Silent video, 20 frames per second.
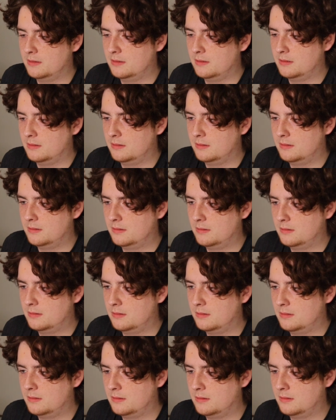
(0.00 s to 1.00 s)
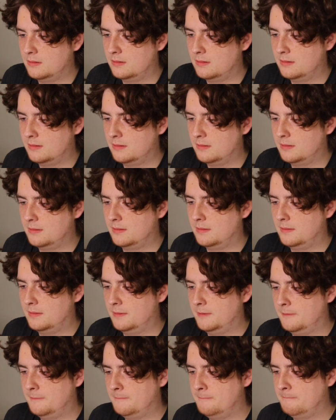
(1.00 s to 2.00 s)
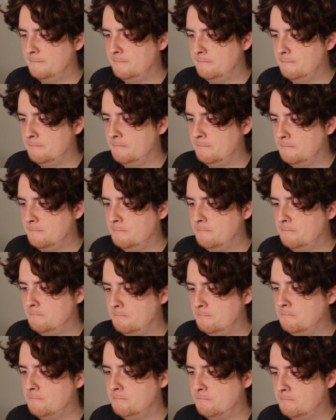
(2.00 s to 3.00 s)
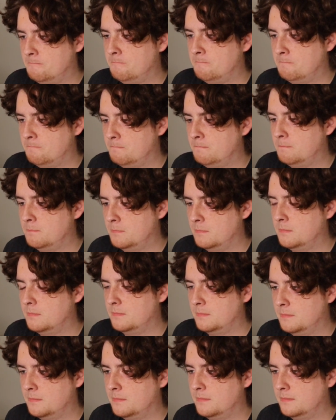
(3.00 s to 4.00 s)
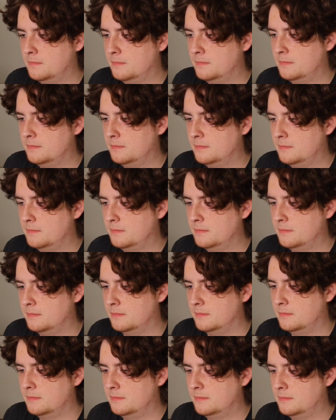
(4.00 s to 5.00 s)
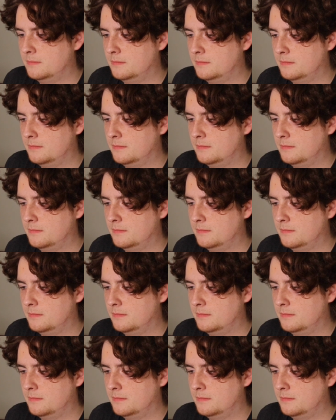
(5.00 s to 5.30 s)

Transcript: This person isn't speaking.